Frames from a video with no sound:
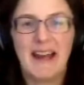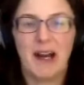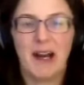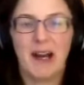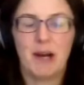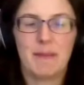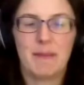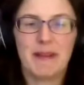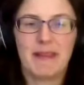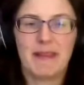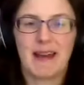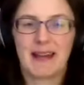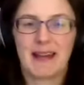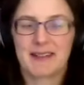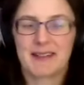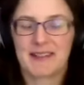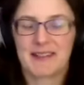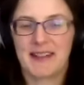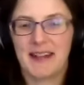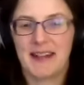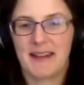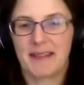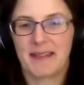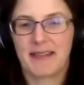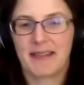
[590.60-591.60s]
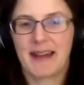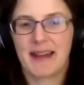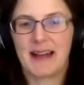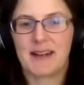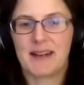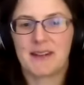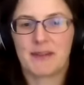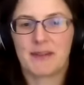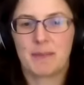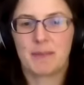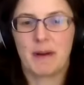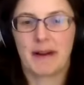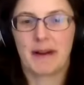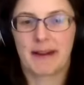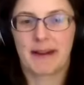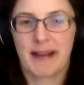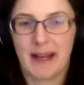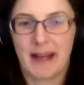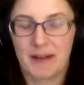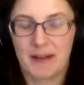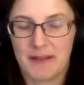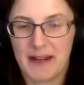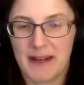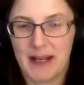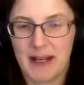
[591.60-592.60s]
I mean, that's it. That is my
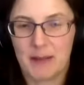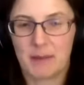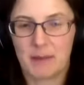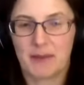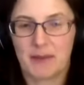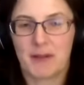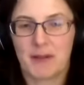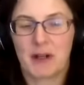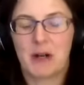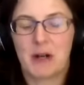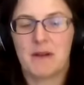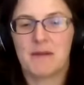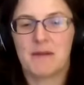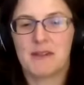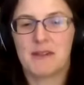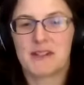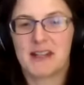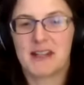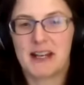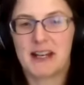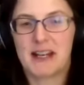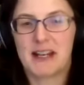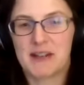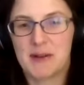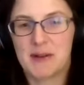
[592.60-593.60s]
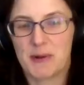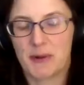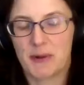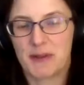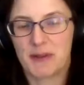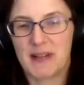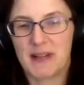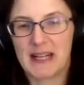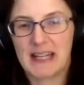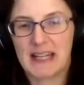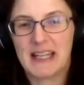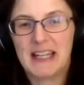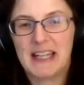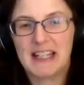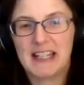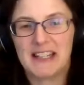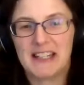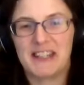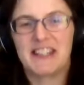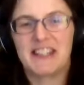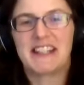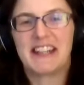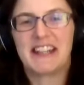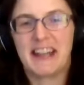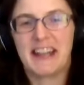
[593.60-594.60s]
caveat with the conversational thing.
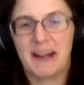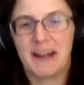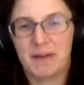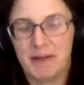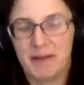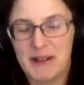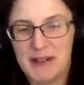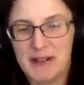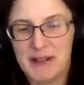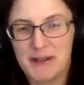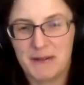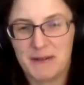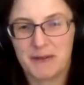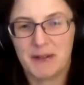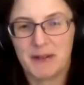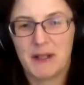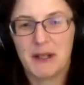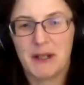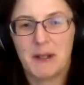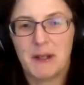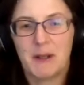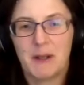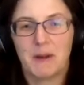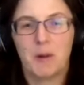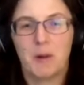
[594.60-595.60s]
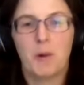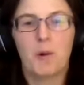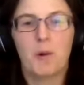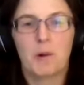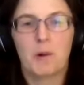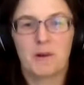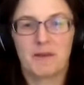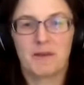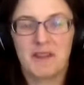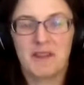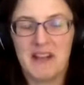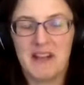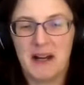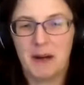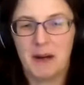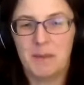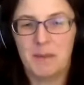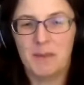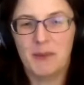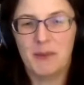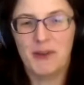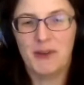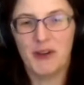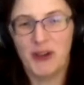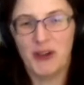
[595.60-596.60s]
You get rid of all of the
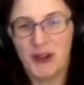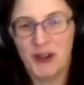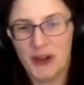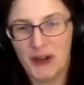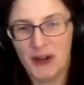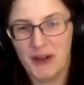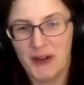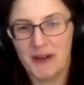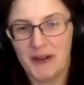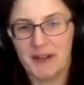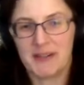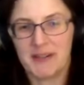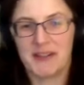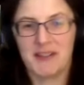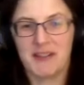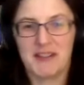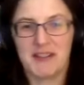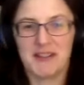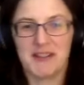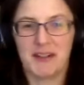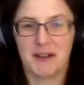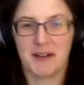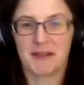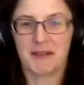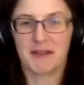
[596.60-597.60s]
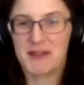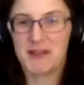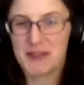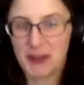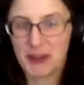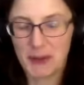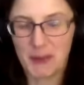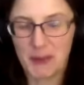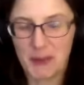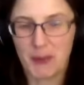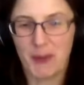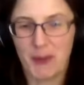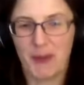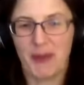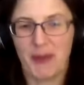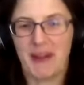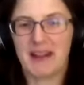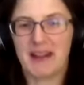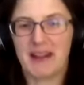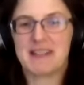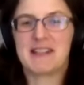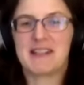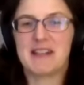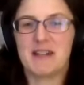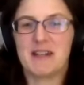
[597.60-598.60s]
ums and ers and stuff. You don't want
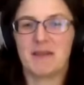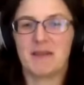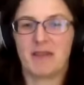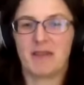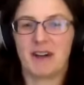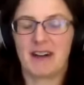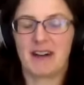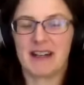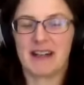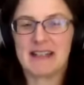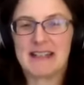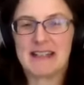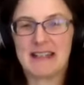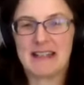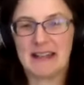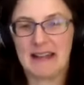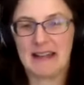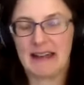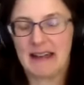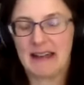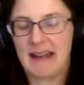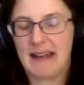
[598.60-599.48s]
that in your writing.